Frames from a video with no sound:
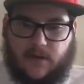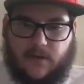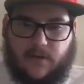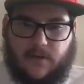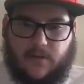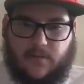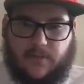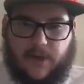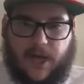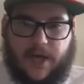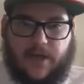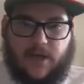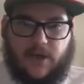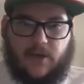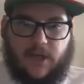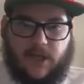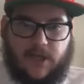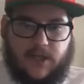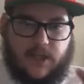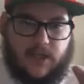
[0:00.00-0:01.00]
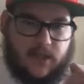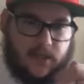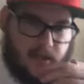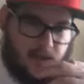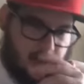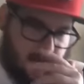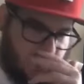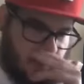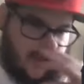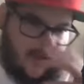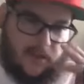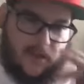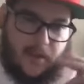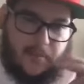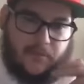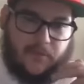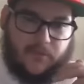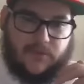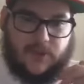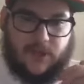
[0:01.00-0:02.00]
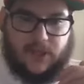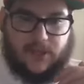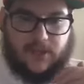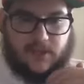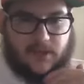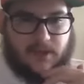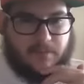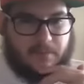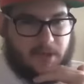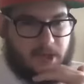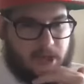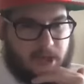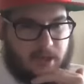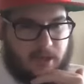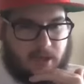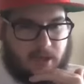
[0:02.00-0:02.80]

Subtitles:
but I know he did it. I'm trying to look it up right now.